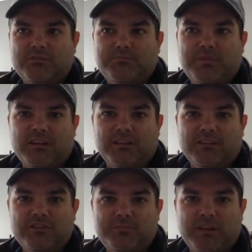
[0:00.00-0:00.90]
be
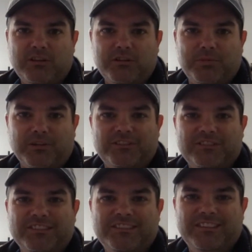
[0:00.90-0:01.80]
a good
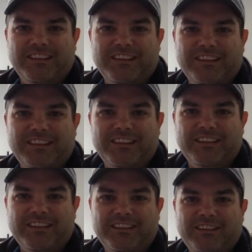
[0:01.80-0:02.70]
person, and
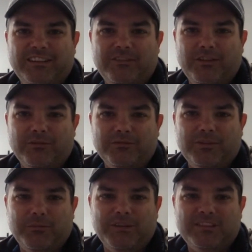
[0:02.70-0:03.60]

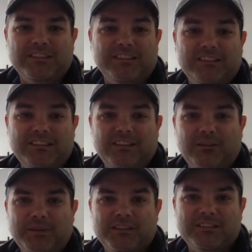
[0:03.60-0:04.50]
don't be sleazy,
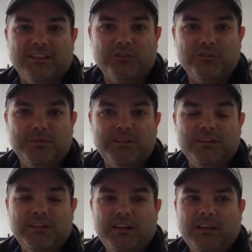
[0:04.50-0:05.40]
don't be a
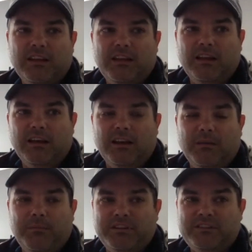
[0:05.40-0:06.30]
salesman,
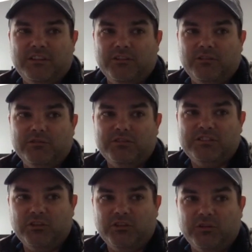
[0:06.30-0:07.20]
but still
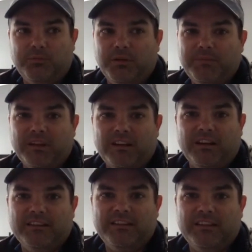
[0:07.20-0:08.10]
pump that
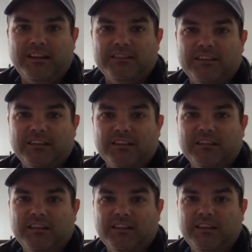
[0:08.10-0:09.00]
content out there.
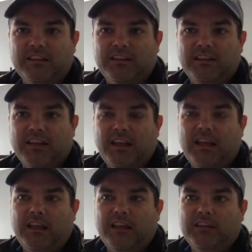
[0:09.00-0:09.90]
And
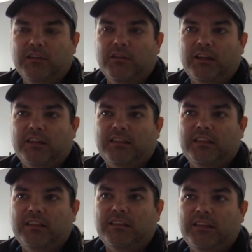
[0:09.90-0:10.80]
I
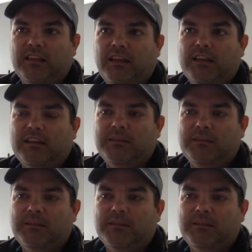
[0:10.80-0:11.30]
think that